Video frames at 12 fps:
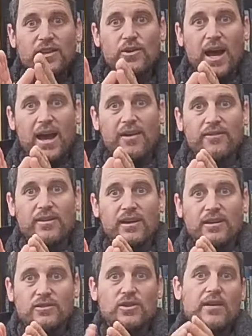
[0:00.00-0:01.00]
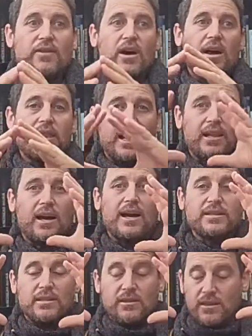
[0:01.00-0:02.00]
you have Lech
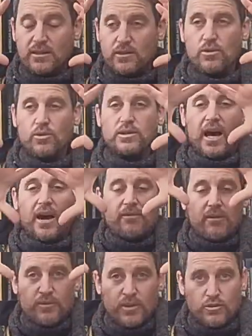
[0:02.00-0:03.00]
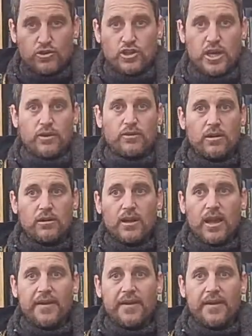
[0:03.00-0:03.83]
Lecha is who is Avram Avinu in general,